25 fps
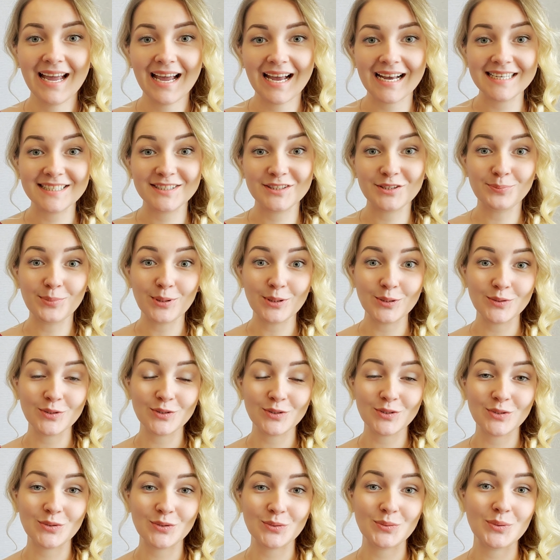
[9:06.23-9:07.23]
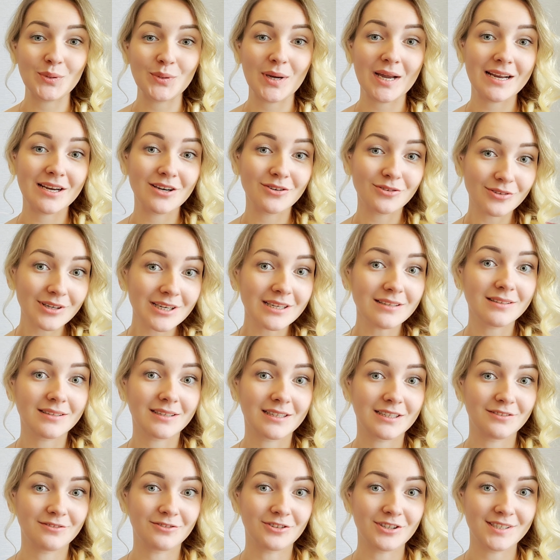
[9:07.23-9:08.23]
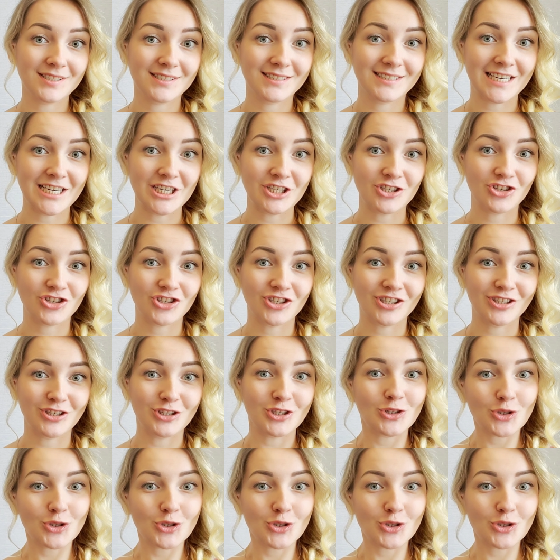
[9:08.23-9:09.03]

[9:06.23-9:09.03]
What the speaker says: As opposed to a real conversation,